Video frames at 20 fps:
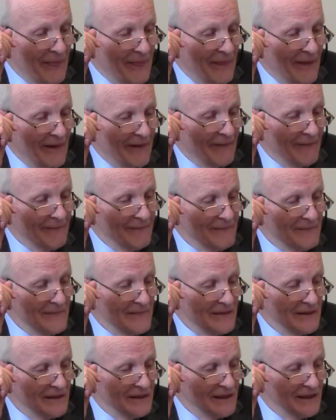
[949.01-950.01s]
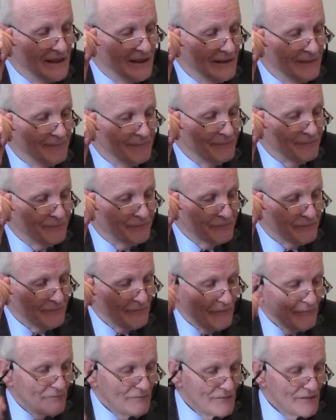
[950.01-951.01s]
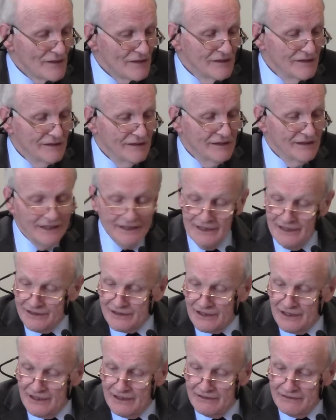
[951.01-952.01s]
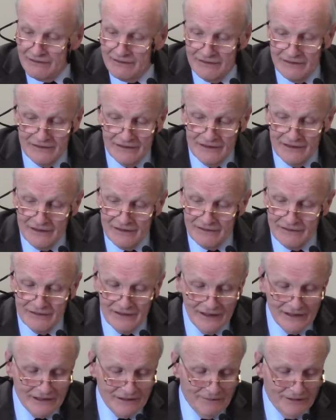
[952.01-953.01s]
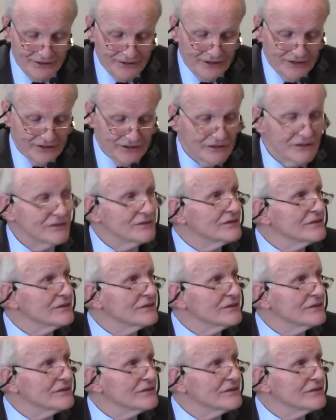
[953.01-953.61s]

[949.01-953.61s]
Now, I guess I talked about this